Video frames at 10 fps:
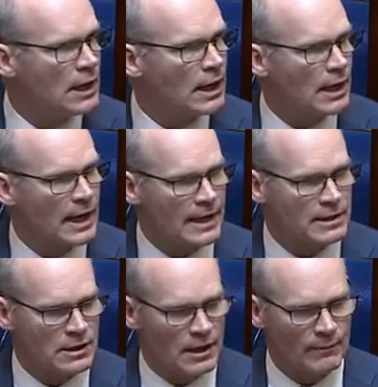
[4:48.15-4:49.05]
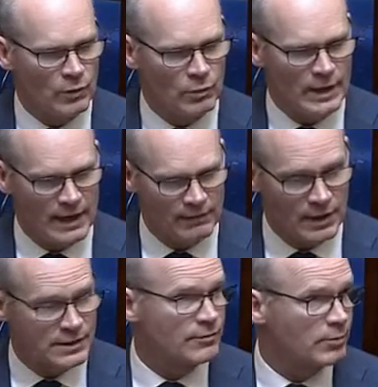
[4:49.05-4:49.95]
at a time when we have
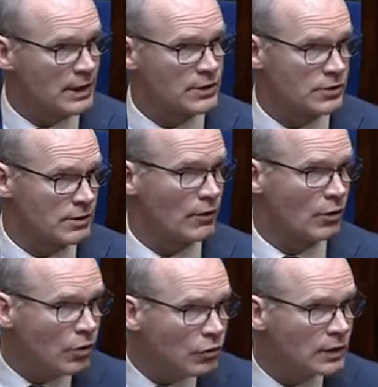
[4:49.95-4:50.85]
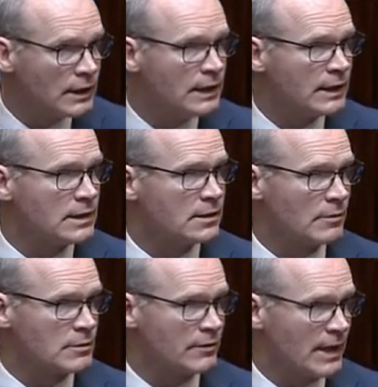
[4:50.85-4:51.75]
lots of pressures of our own in
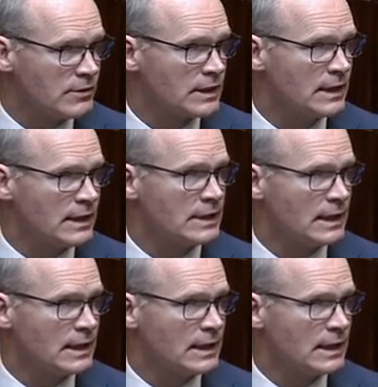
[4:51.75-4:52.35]
terms of housing need